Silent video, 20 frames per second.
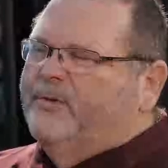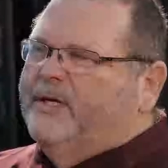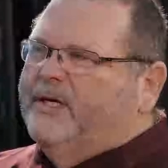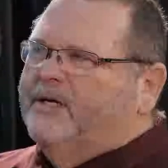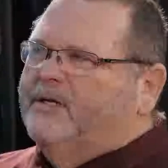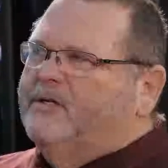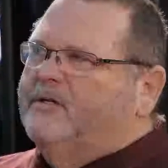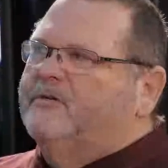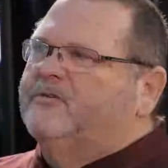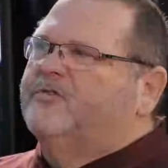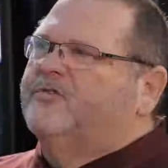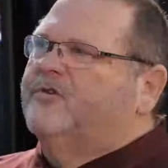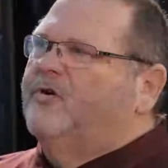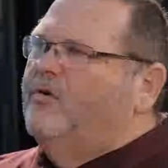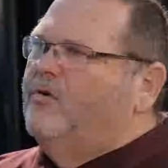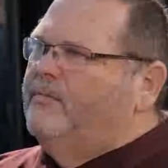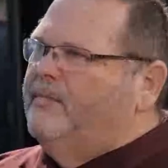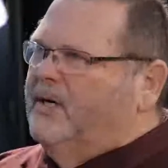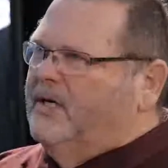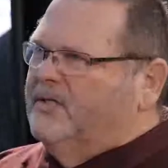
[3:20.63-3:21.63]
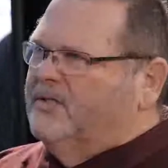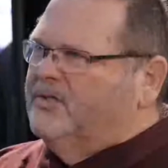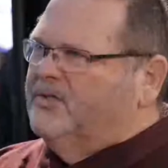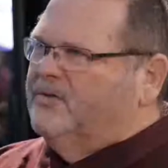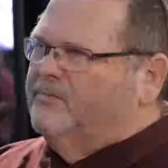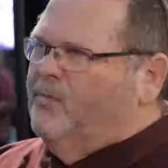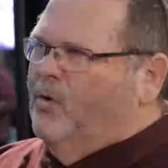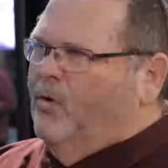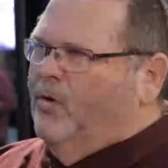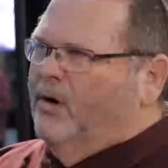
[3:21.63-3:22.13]
we could do so
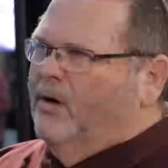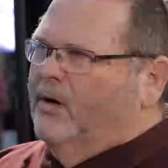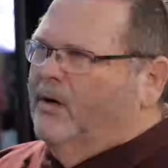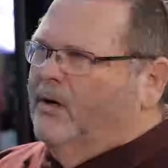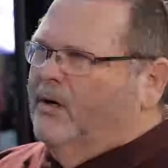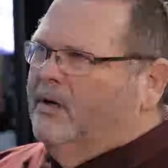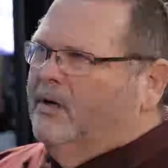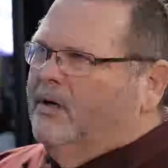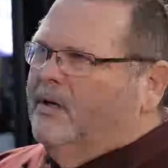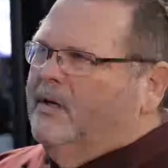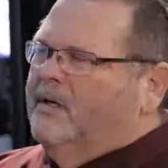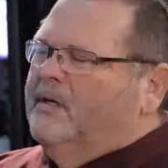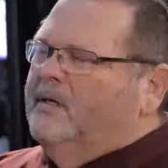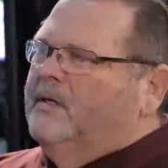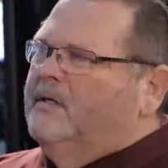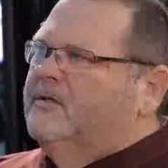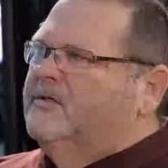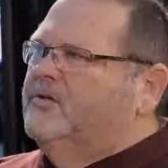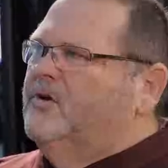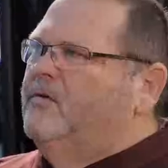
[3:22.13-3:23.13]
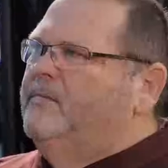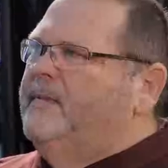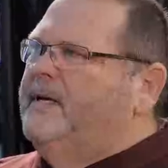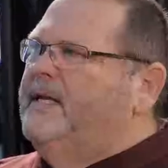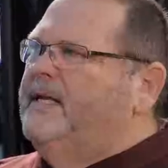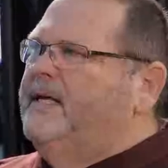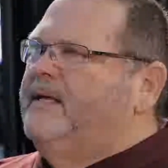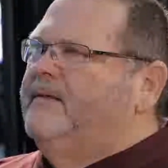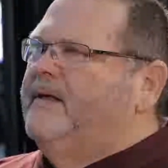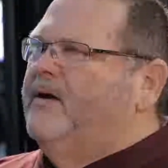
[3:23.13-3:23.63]
much more. So,
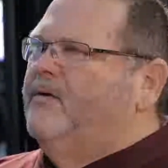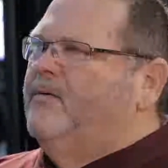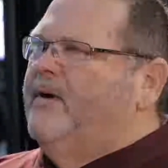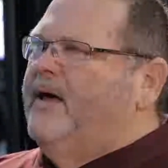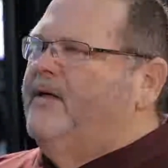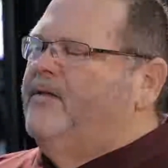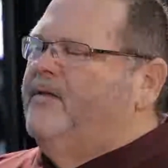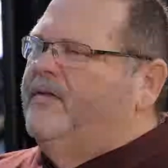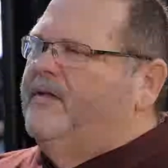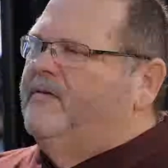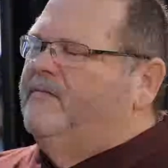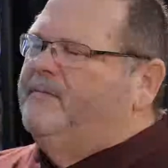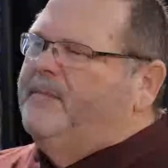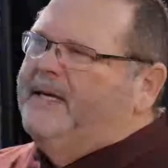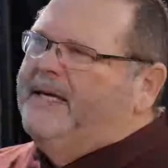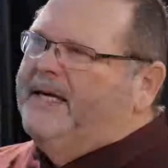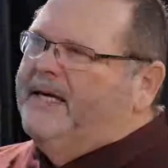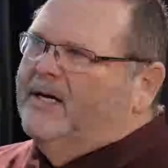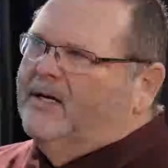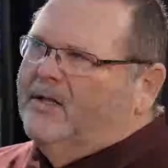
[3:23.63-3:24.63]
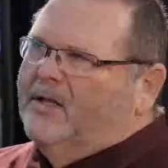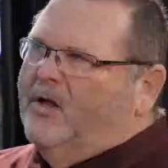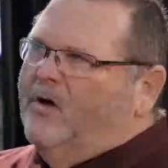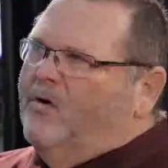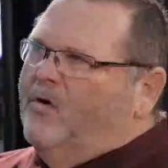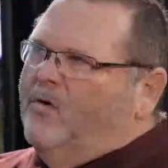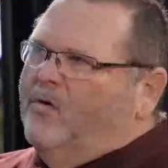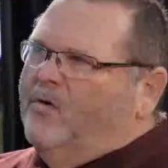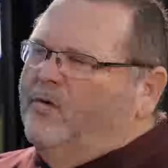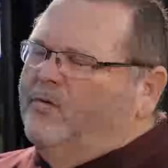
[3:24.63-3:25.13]
meaning that rather than being
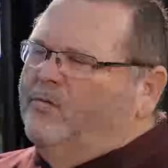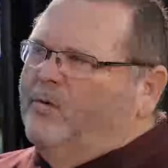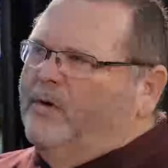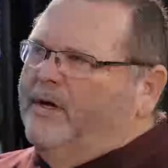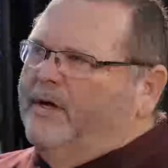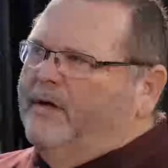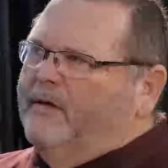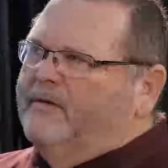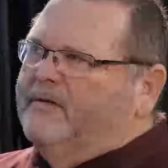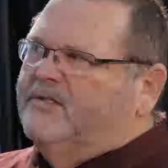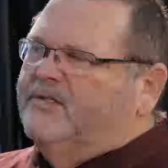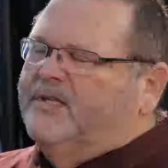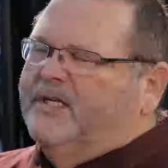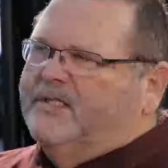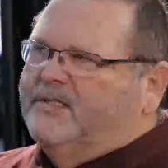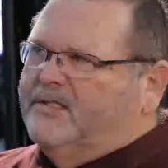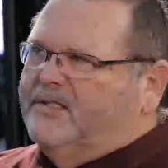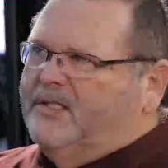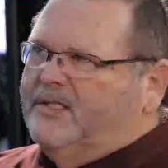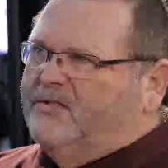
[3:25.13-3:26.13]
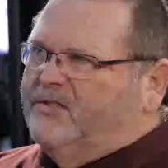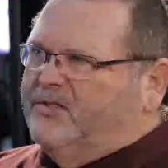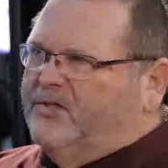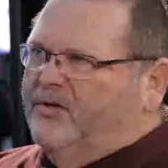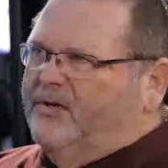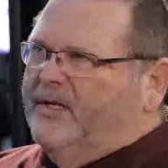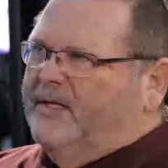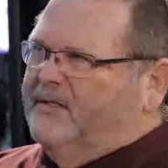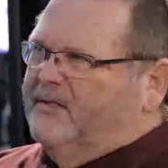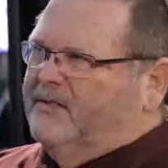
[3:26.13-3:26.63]
alone with 60
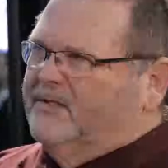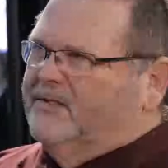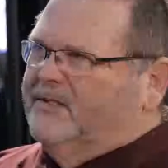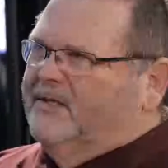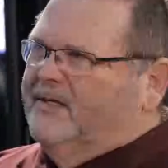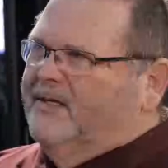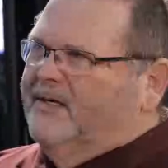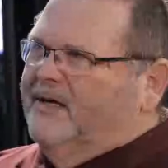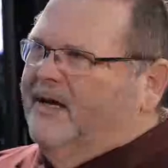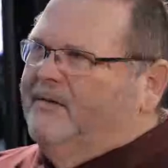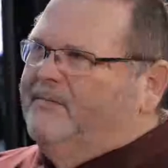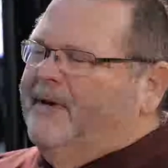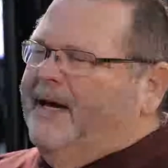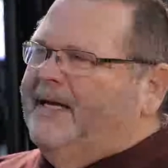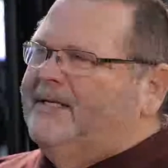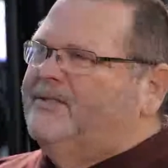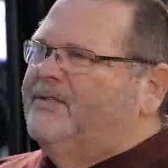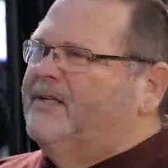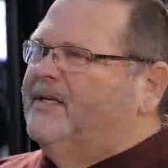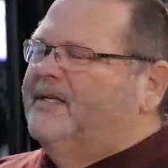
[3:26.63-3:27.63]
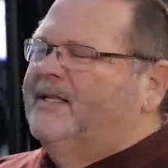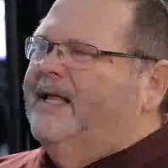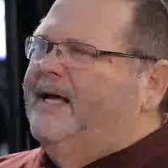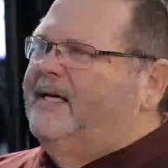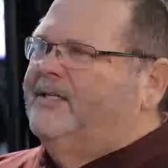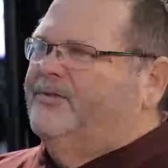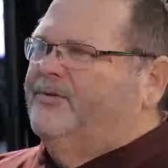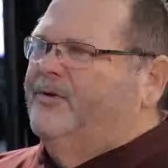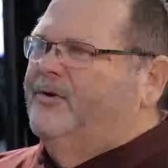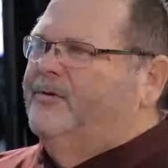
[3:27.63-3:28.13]
students, imagine the
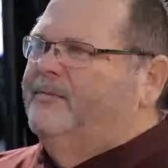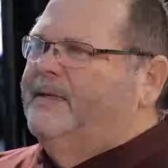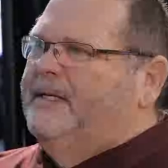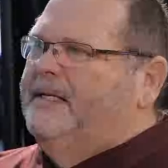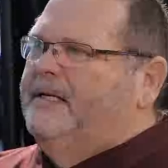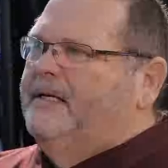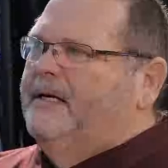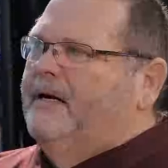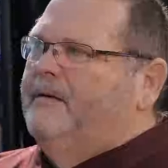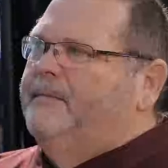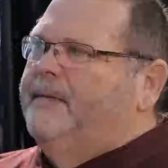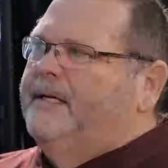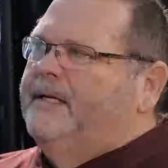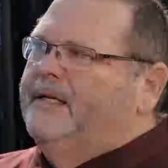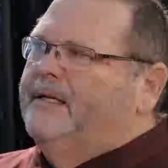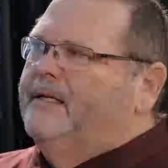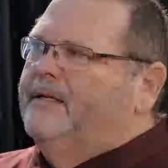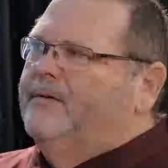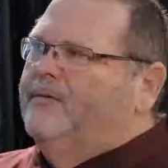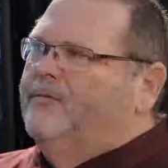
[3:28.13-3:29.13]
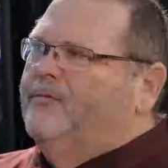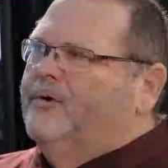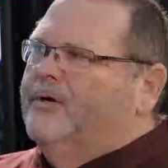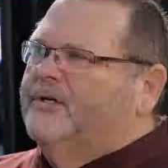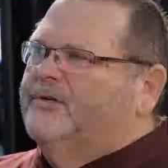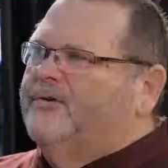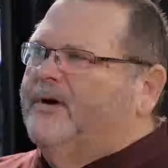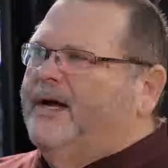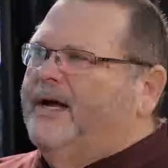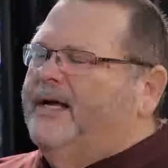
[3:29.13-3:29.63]
classroom. I mean,
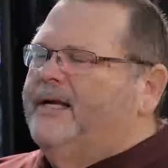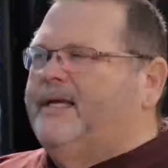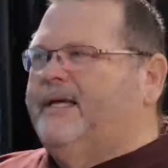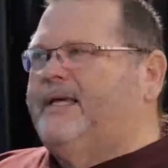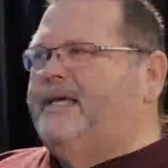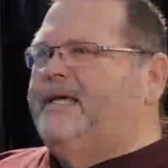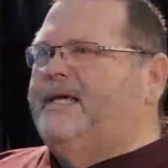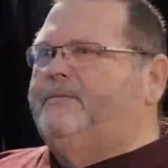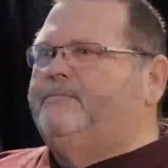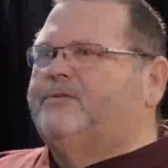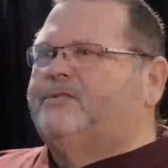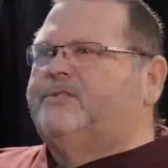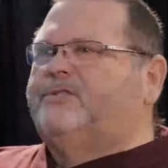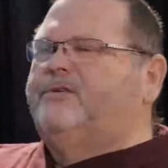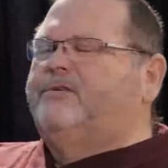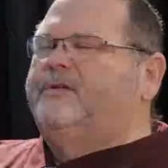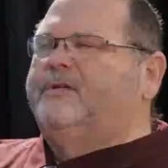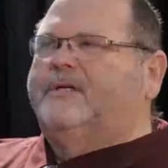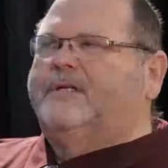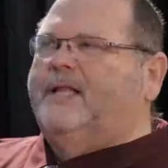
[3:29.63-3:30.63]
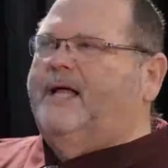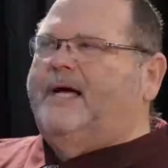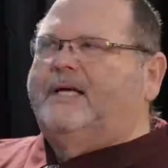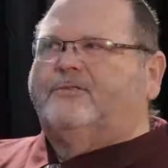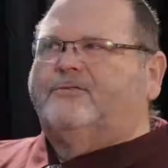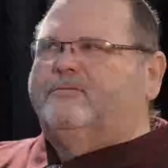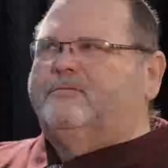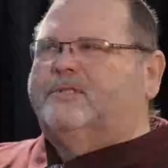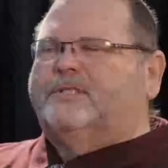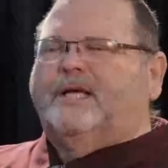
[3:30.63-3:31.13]
we're trying to keep student
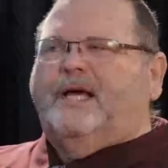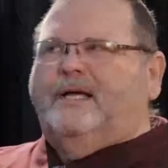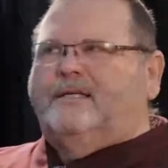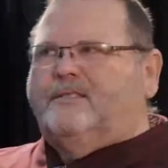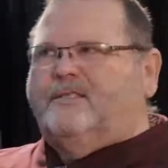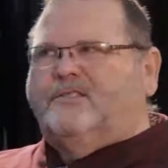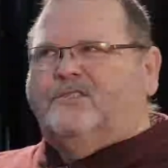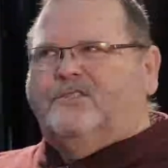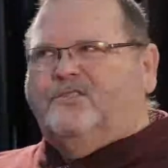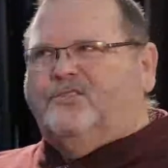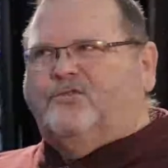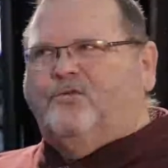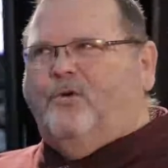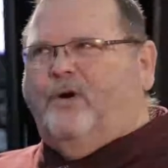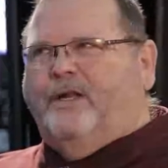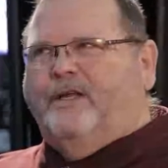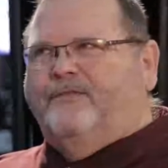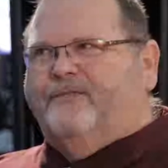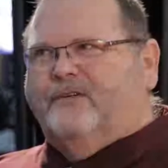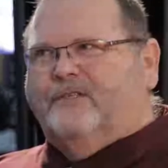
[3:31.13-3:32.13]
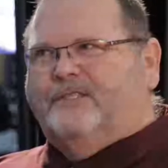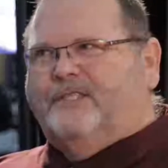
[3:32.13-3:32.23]
classroom sizes to 20 for